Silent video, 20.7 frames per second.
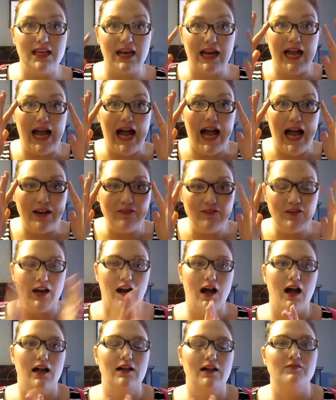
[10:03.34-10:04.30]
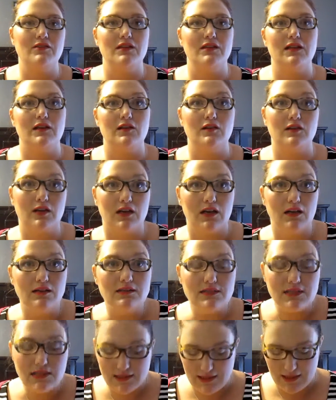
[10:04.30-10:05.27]
I had for all of the little
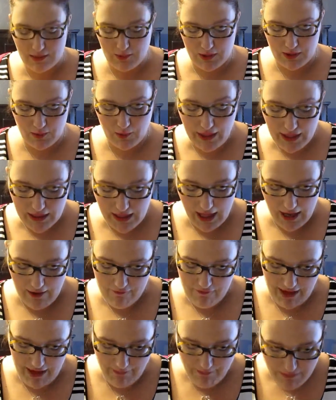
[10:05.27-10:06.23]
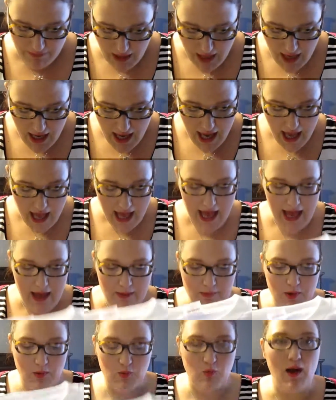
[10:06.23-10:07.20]
girls, because there were quite a lot of them,
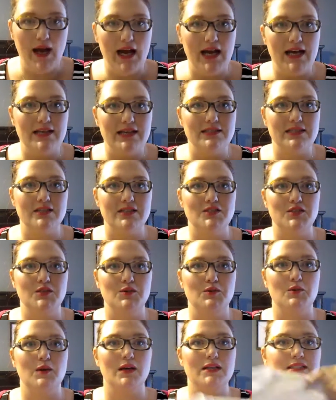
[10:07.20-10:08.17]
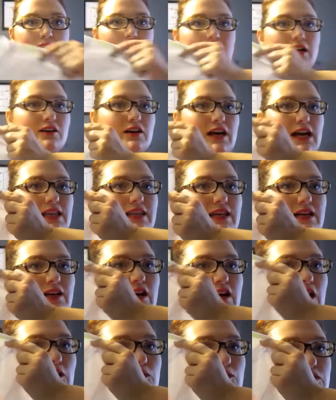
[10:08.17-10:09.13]
um, was to decorate
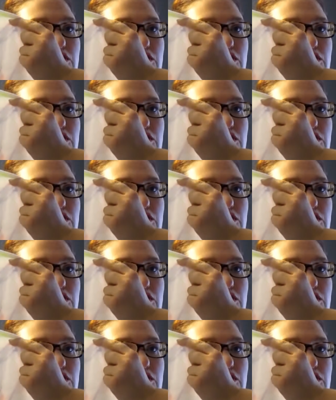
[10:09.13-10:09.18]
their own